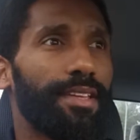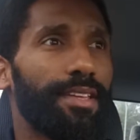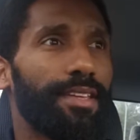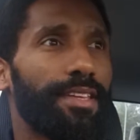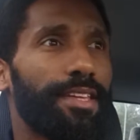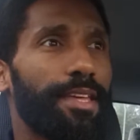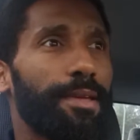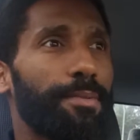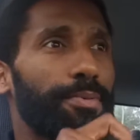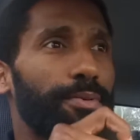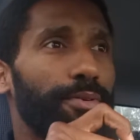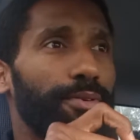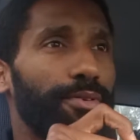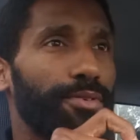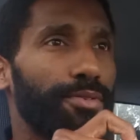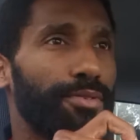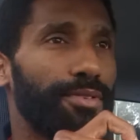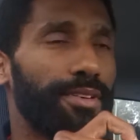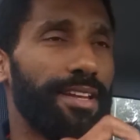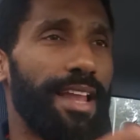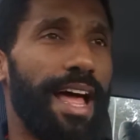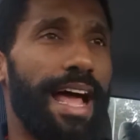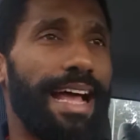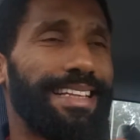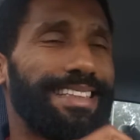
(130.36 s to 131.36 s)
keep you
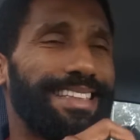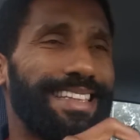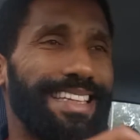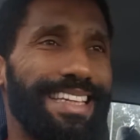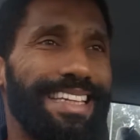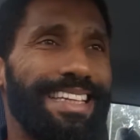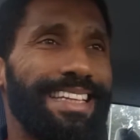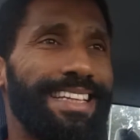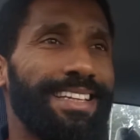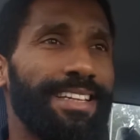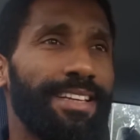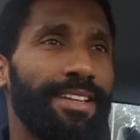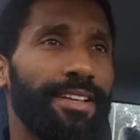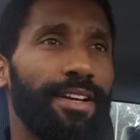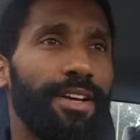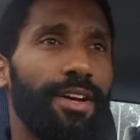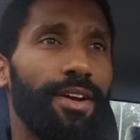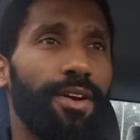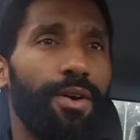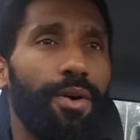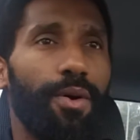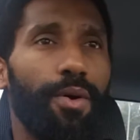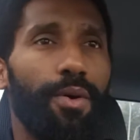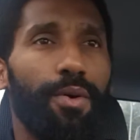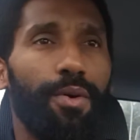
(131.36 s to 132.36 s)
locked in
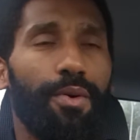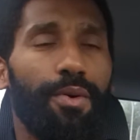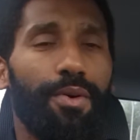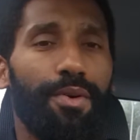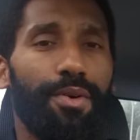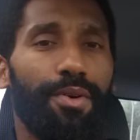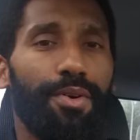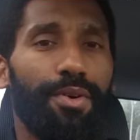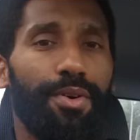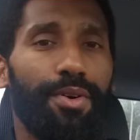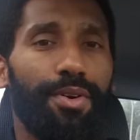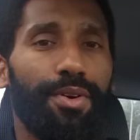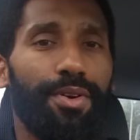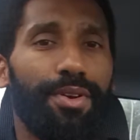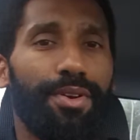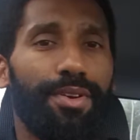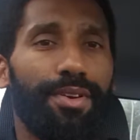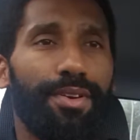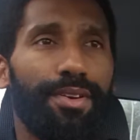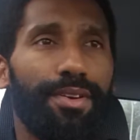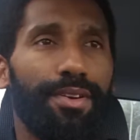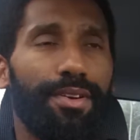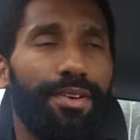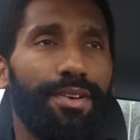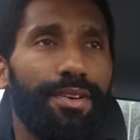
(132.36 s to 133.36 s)

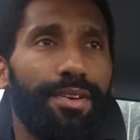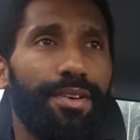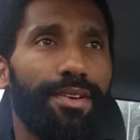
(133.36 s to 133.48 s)
on